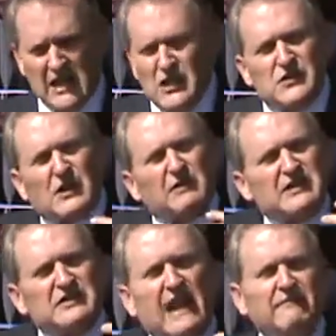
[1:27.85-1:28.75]
So
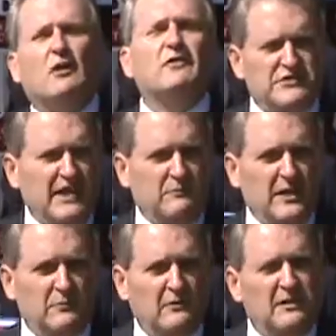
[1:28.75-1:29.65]
let's not vote for the same
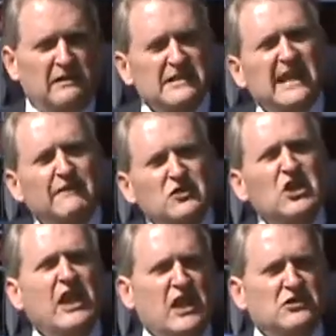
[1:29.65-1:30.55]
people. Let's have a
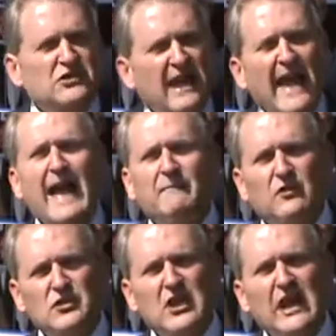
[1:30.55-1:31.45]
change. It's time
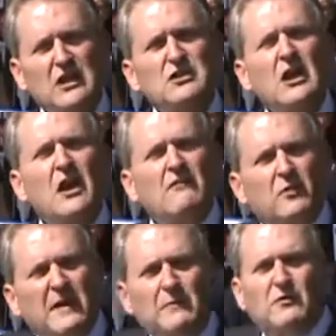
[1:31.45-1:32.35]
for a change for
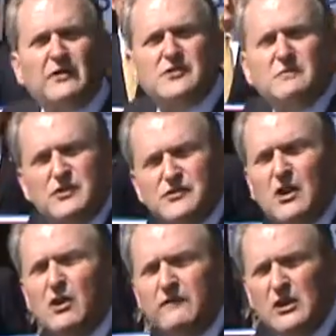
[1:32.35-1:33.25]
people to, to
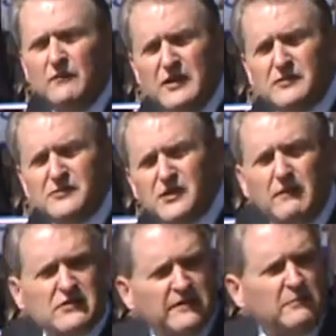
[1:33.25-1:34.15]
serve you. These are
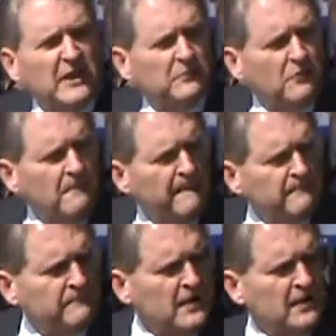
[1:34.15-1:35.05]
service of the people.
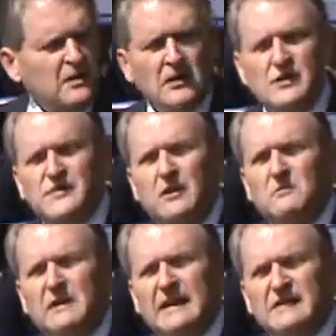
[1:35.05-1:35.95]
So
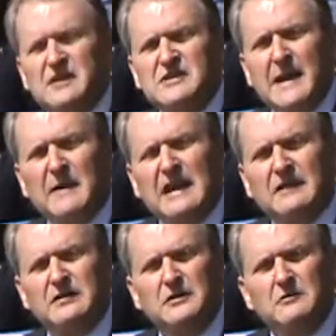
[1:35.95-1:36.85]
at this time, I'd
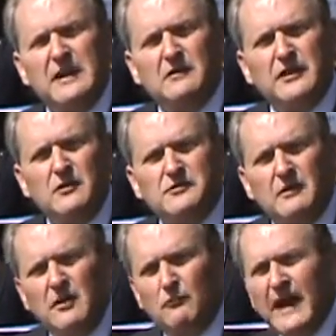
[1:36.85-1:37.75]
like to introduce
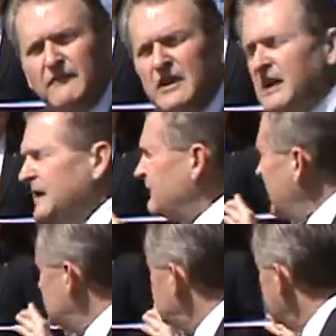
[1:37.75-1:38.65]
Ralph Kennedy from
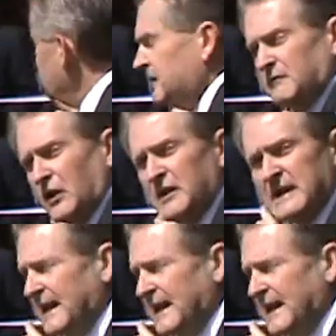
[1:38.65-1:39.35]
House District 39.